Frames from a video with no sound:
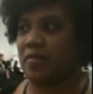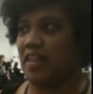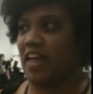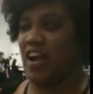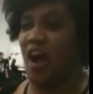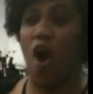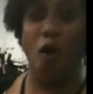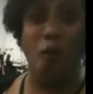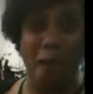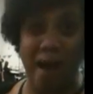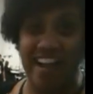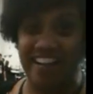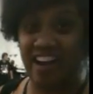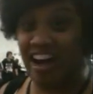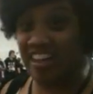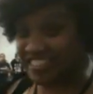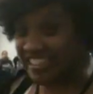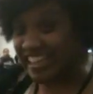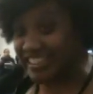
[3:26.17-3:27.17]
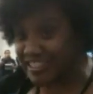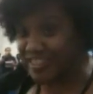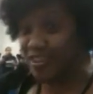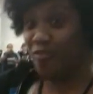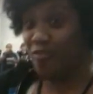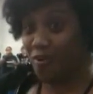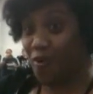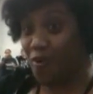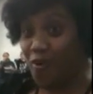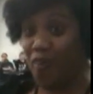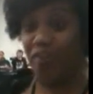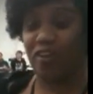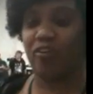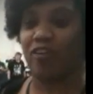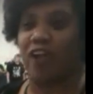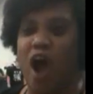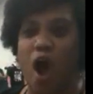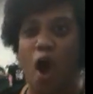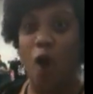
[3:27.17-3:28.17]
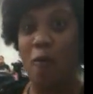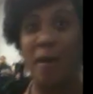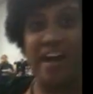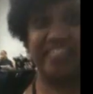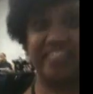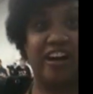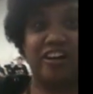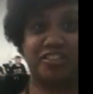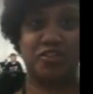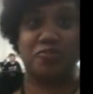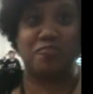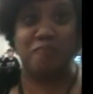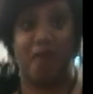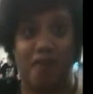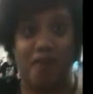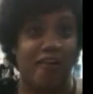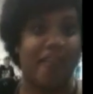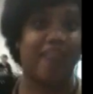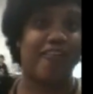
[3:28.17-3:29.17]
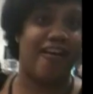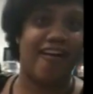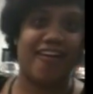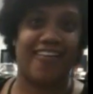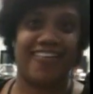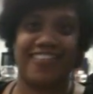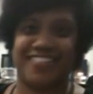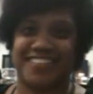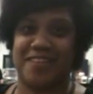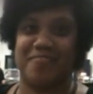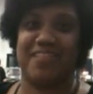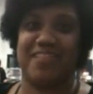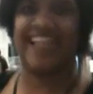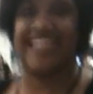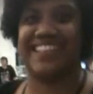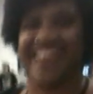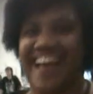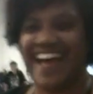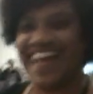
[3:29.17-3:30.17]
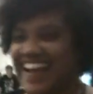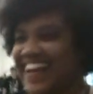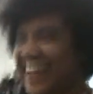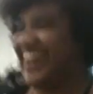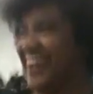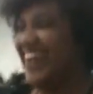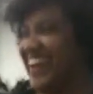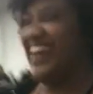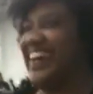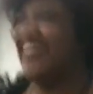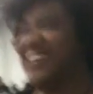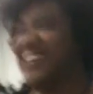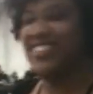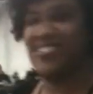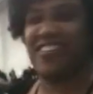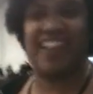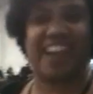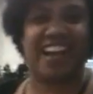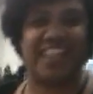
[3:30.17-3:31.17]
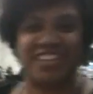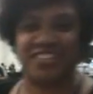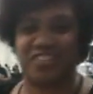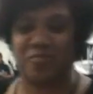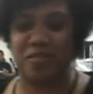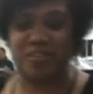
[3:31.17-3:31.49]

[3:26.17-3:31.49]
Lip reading: up to me like, "Oh my God, that's so cool!" or "Oh my gosh, you murderer!" or something like that. So I got like